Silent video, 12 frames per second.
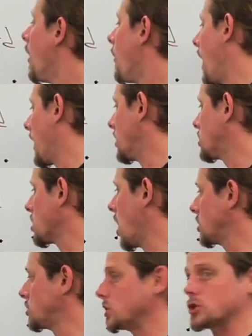Well, I got a
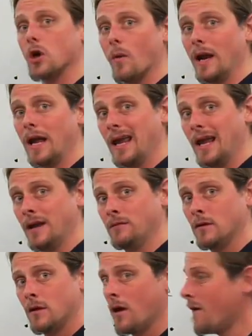charge that's going in,
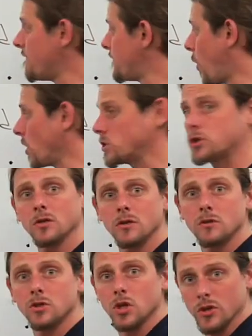force
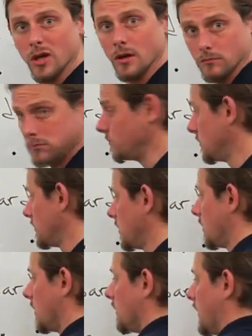to the
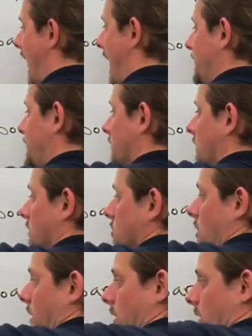left,
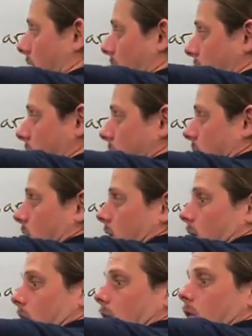so here it is,
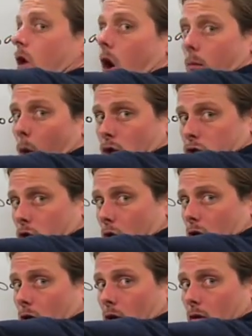Larmor
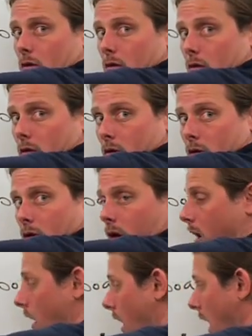circle.
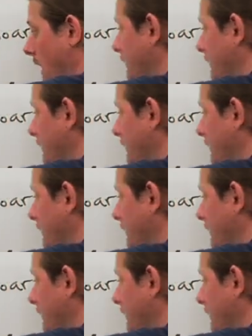All right,